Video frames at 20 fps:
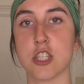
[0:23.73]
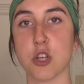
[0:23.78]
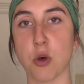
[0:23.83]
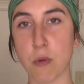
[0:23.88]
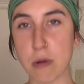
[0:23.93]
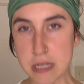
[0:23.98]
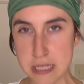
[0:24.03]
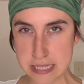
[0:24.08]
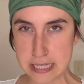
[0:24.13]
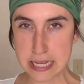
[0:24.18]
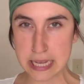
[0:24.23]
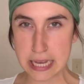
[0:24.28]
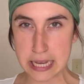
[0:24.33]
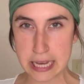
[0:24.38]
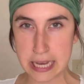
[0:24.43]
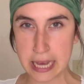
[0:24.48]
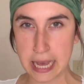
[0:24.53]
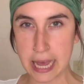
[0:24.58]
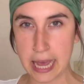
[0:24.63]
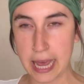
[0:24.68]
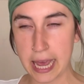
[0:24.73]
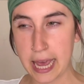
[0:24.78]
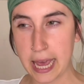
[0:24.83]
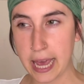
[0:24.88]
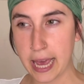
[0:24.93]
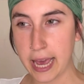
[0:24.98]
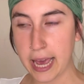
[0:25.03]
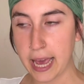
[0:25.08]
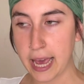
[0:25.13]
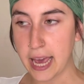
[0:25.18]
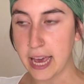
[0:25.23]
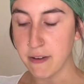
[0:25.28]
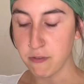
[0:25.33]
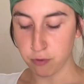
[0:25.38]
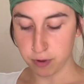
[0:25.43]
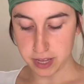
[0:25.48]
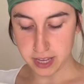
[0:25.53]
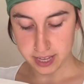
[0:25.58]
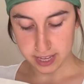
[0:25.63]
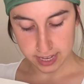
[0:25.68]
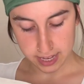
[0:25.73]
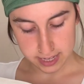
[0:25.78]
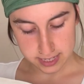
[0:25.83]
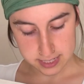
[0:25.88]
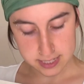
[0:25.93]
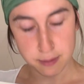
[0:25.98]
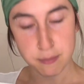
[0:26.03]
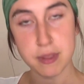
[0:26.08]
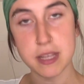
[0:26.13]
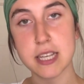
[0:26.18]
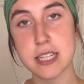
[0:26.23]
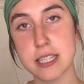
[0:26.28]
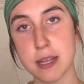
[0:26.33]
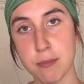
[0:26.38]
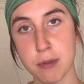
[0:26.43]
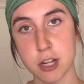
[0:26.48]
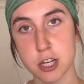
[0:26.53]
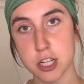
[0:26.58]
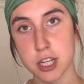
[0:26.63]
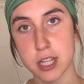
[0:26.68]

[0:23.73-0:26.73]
we'll see if we can get something similar to